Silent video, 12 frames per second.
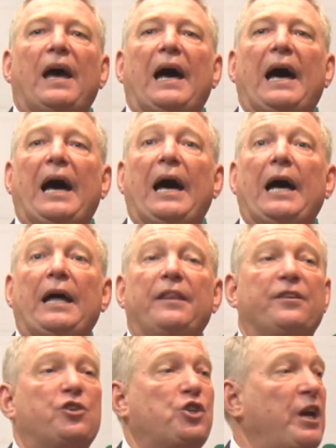
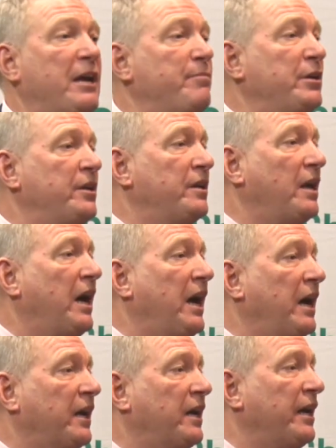The chairman,
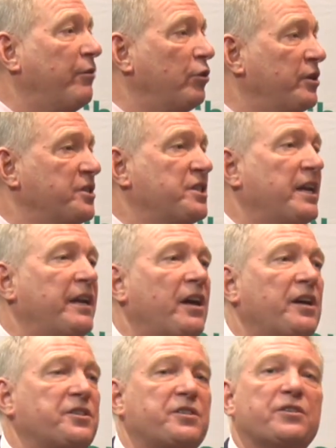Khairul Hussain,
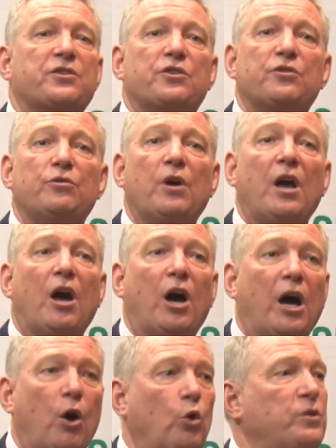asked us to
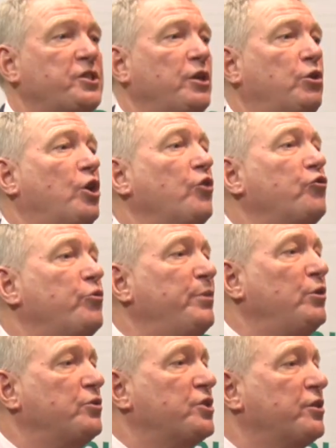also
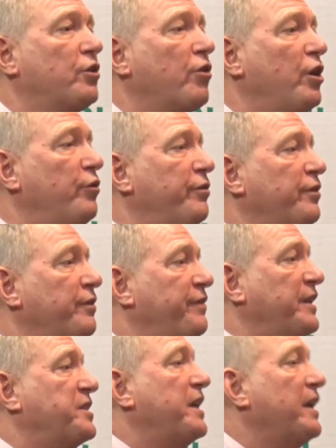contribute to the growth of the fixed